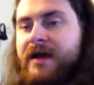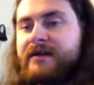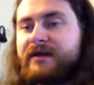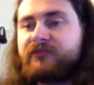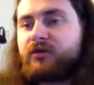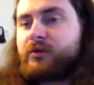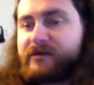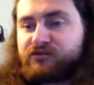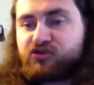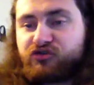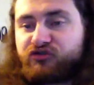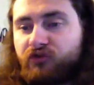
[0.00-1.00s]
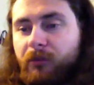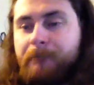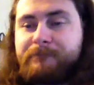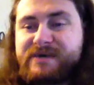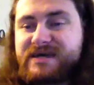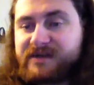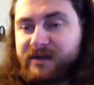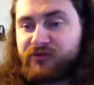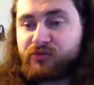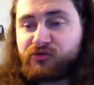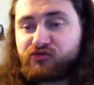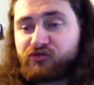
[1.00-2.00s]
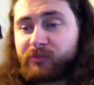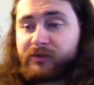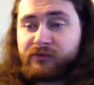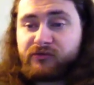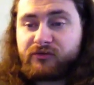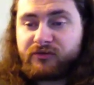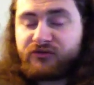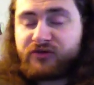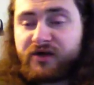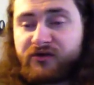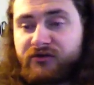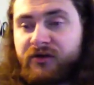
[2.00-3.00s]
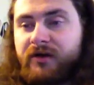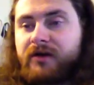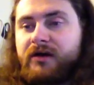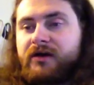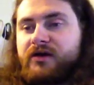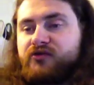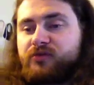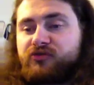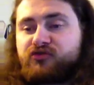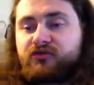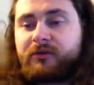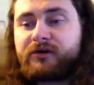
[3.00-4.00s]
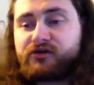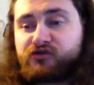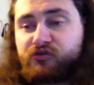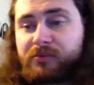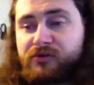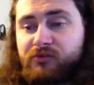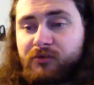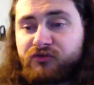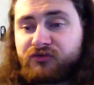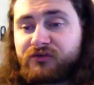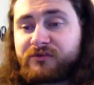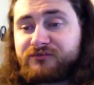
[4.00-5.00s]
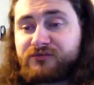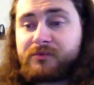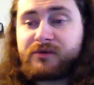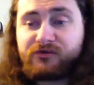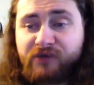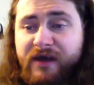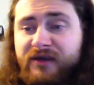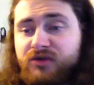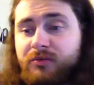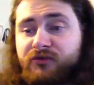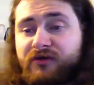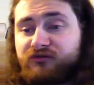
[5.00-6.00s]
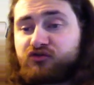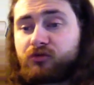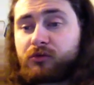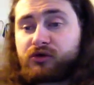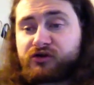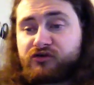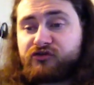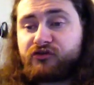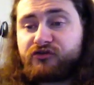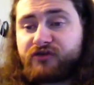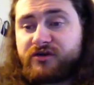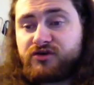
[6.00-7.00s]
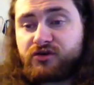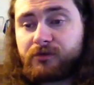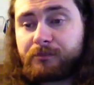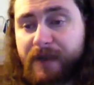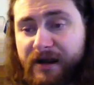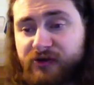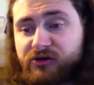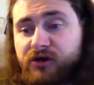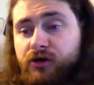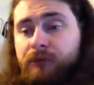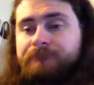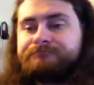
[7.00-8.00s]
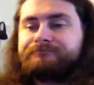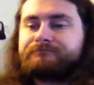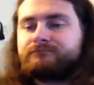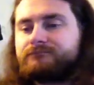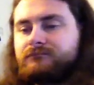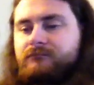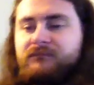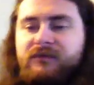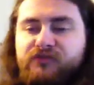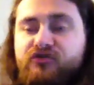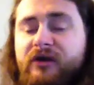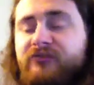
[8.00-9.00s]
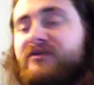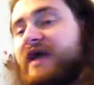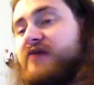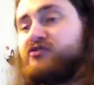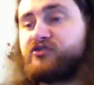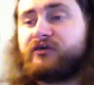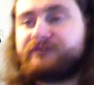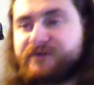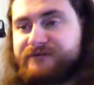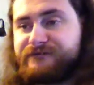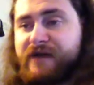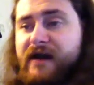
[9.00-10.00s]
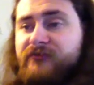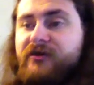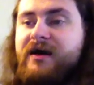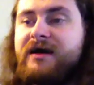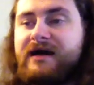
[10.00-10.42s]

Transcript: Next up, we have Crystal Beacon. Special summon, it says, Special summon a Crystal Beast monster from, from your deck. You must have two or more crystals in your back row to activate and resolve the effect.